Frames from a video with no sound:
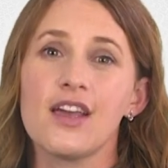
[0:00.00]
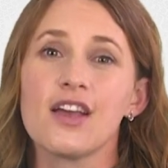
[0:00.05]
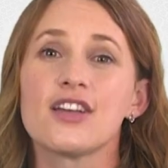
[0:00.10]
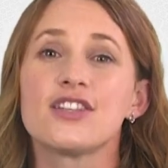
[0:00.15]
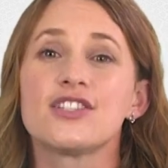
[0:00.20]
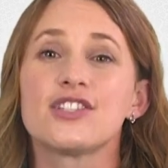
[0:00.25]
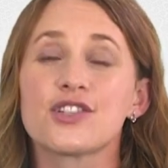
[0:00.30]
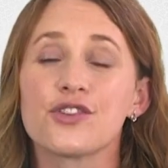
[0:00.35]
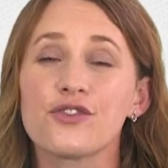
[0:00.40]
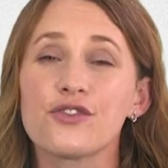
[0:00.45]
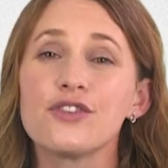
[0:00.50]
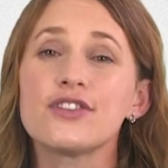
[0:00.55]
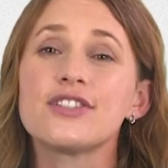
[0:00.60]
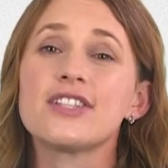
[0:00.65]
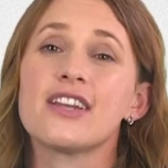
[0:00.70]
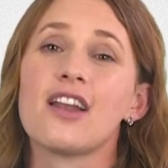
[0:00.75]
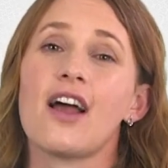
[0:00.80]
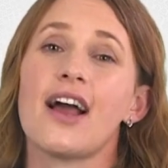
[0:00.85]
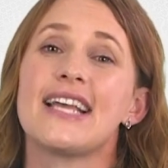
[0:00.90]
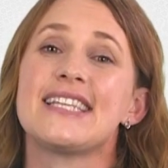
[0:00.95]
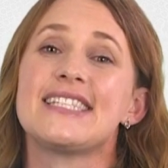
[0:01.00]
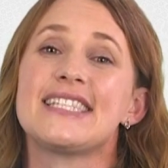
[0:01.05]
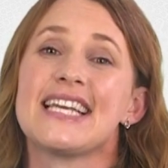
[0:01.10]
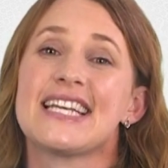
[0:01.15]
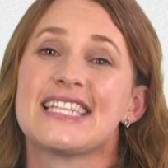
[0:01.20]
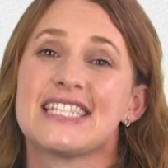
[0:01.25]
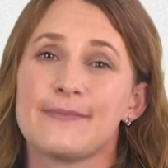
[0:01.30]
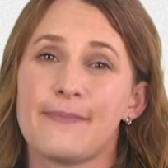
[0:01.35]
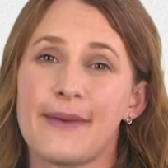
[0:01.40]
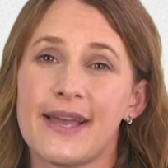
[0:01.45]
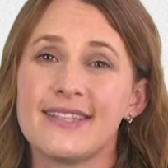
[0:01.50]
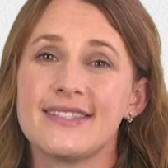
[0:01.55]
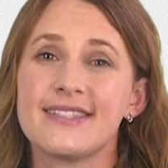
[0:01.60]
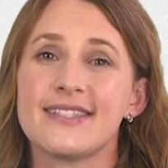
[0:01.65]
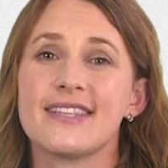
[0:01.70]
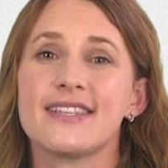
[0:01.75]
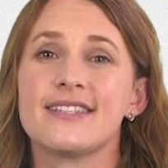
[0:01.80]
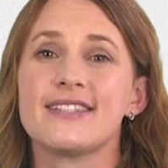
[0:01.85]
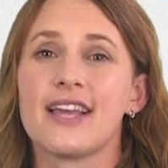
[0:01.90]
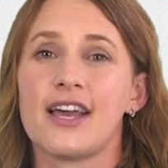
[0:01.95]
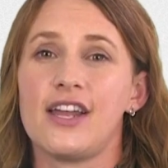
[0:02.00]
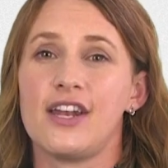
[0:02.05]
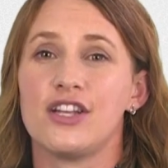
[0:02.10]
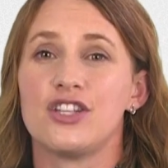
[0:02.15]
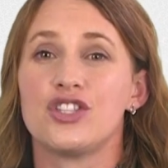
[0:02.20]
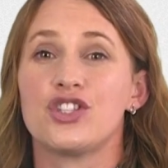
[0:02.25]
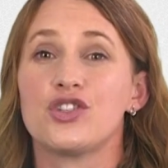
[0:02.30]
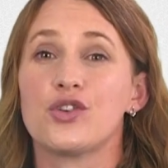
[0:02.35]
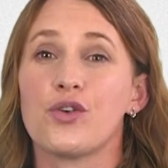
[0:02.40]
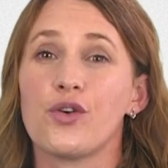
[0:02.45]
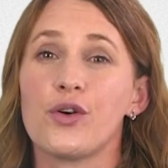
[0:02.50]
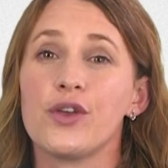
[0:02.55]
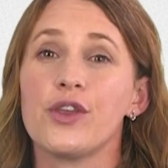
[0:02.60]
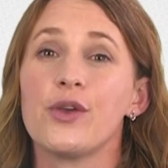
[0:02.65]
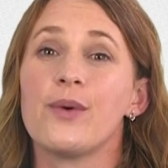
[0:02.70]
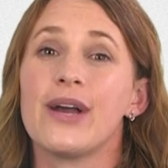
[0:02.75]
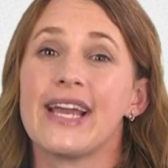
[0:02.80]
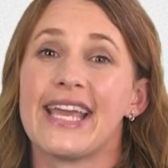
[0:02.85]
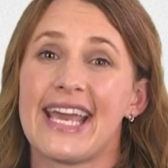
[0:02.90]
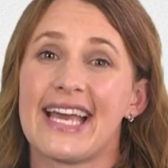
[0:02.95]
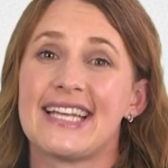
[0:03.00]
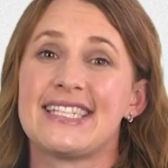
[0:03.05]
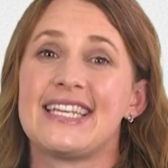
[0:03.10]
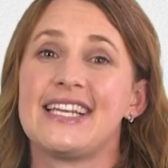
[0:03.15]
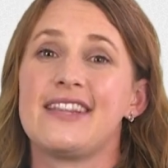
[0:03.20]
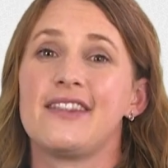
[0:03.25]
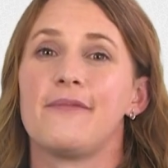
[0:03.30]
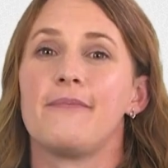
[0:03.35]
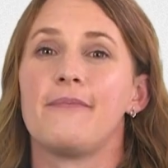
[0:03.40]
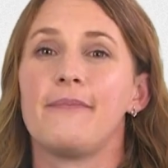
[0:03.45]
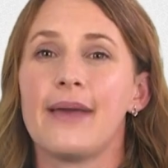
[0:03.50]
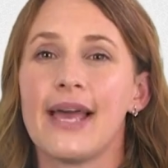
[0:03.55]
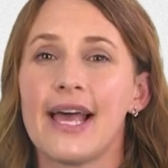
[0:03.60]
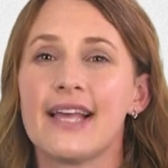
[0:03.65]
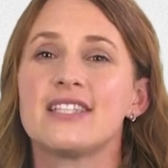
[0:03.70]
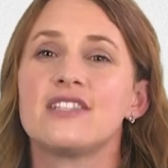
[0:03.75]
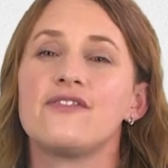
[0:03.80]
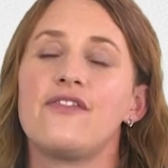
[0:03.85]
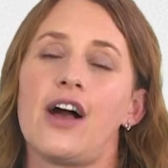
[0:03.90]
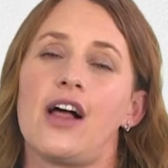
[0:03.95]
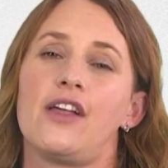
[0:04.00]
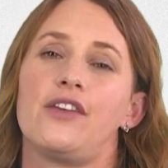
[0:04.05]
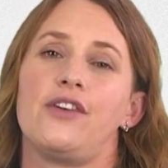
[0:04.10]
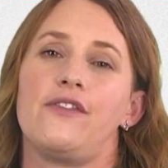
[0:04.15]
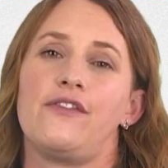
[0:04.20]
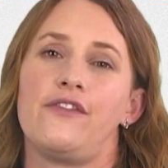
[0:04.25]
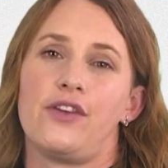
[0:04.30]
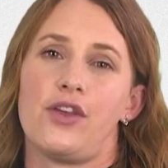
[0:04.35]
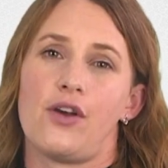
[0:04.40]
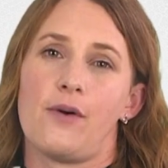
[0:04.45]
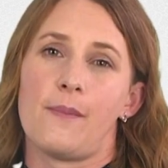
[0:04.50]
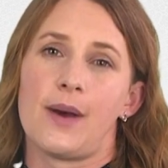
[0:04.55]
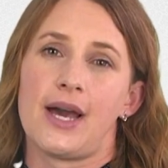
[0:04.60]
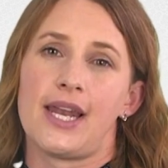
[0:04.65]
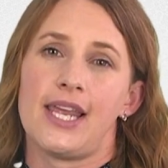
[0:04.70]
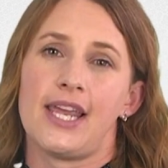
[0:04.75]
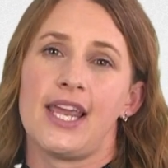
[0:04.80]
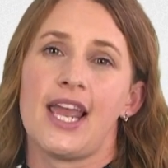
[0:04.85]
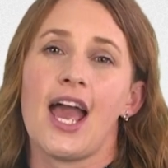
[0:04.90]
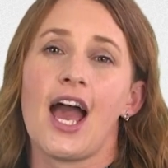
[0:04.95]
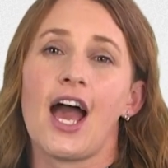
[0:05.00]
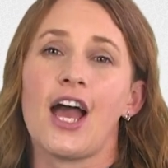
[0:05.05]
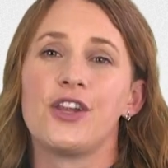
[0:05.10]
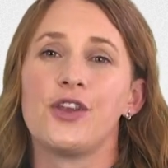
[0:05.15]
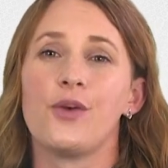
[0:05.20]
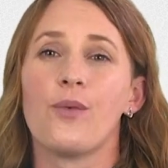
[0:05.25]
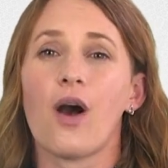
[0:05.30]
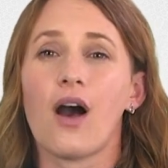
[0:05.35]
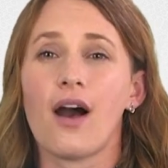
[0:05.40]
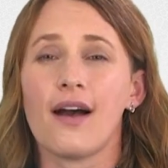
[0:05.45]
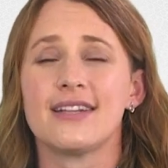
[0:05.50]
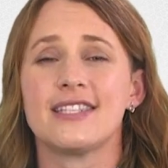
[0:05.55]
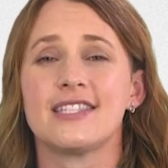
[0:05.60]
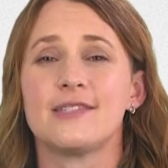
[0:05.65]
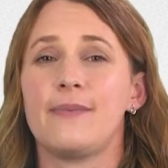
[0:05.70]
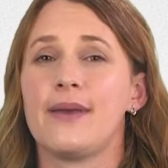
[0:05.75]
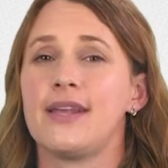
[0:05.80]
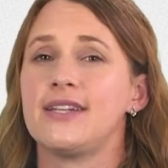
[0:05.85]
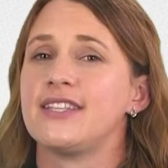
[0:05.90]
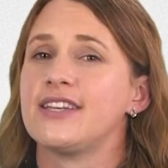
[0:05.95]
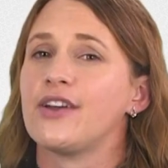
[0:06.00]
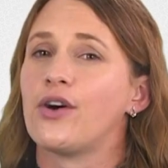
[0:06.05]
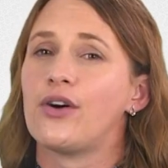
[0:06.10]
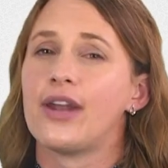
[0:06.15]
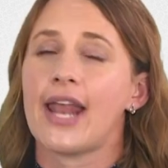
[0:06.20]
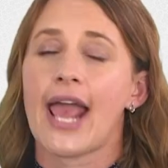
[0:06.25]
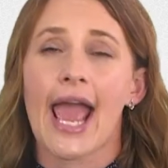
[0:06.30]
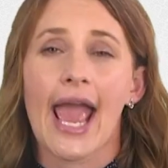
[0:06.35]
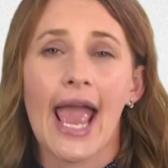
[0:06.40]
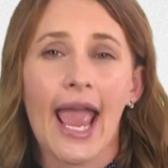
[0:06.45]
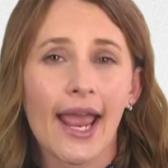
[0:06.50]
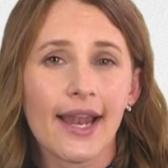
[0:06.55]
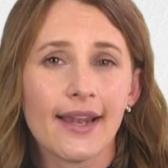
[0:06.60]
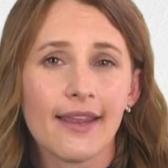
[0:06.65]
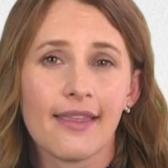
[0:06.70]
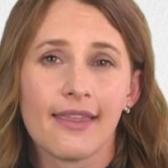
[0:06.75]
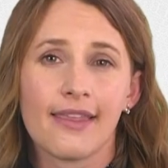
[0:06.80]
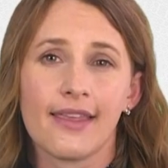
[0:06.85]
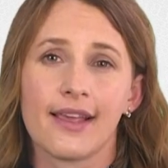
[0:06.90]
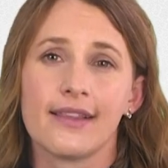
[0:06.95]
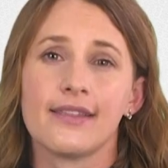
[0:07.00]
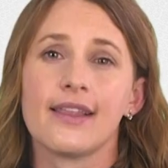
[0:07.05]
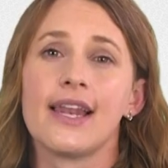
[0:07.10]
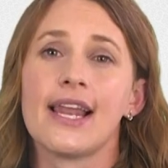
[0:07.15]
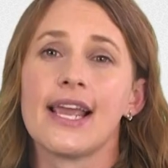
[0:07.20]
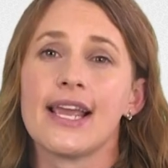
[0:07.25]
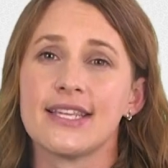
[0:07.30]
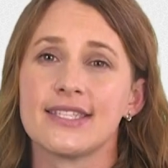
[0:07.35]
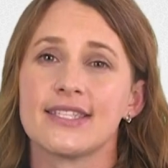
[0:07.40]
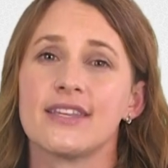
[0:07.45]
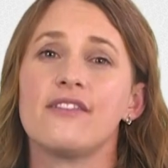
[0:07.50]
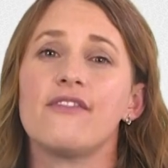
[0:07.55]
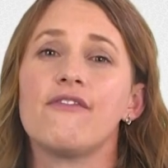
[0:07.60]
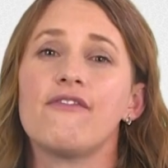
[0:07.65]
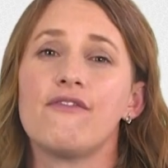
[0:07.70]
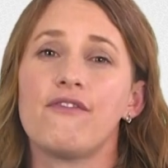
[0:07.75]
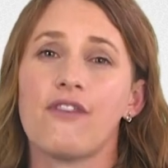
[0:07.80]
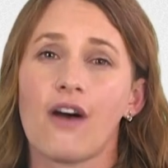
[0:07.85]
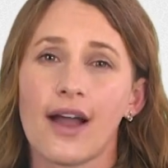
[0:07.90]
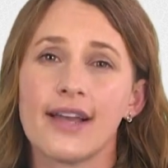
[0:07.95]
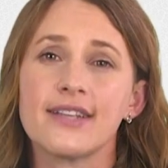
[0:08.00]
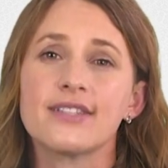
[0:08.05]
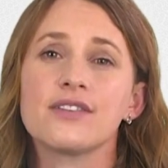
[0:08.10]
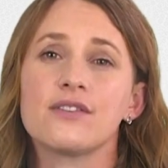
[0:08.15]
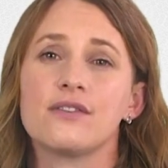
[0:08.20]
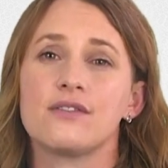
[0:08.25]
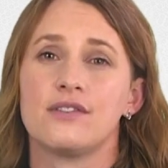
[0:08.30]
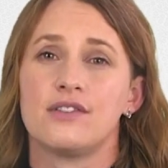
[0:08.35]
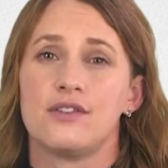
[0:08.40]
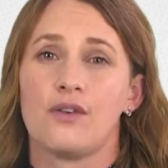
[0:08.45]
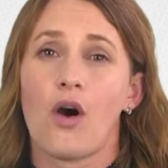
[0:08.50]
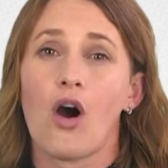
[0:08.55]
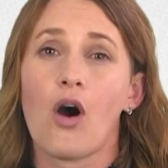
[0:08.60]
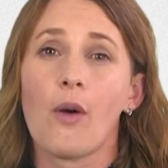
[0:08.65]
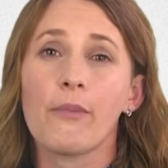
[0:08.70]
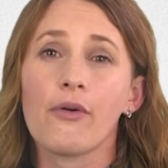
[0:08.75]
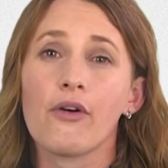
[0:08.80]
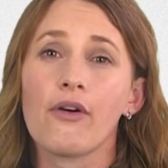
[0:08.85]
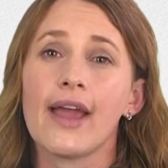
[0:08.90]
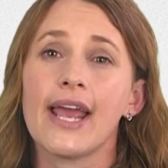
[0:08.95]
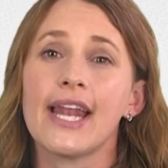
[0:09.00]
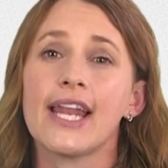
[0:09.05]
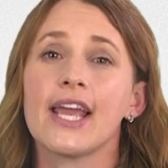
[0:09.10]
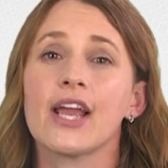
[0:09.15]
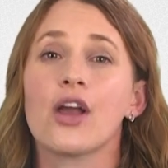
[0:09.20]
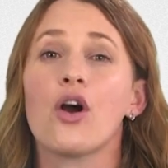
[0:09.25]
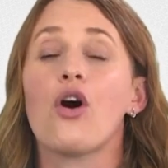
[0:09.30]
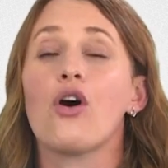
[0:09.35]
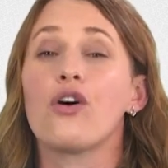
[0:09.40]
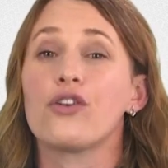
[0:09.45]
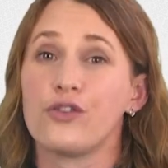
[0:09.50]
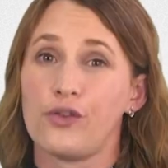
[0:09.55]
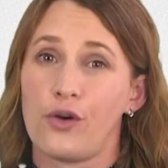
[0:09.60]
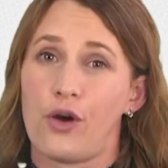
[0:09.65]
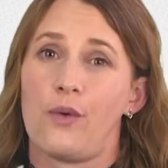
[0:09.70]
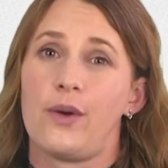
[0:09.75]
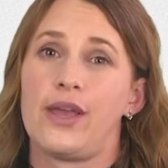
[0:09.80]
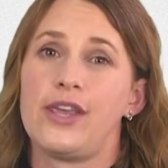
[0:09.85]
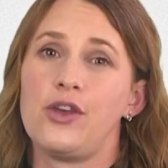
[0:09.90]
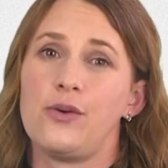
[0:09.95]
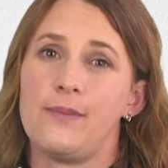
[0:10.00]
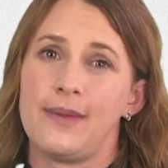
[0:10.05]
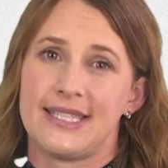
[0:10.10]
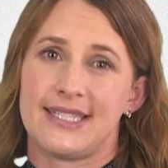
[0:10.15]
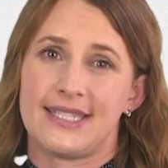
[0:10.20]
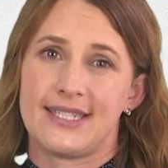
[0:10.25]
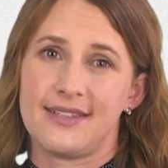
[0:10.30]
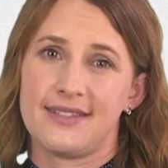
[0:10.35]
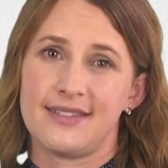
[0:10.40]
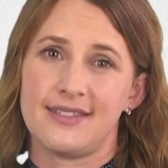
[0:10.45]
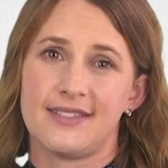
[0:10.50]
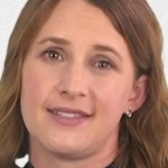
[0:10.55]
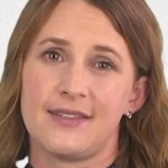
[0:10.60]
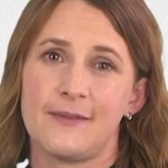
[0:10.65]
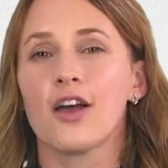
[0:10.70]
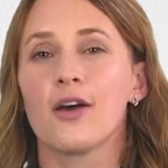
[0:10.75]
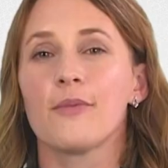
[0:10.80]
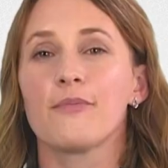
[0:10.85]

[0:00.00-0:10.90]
Scrutinize expenses and ensure you are getting the best value for your money and you aren't spending on anything that isn't vital to operating or growing your business.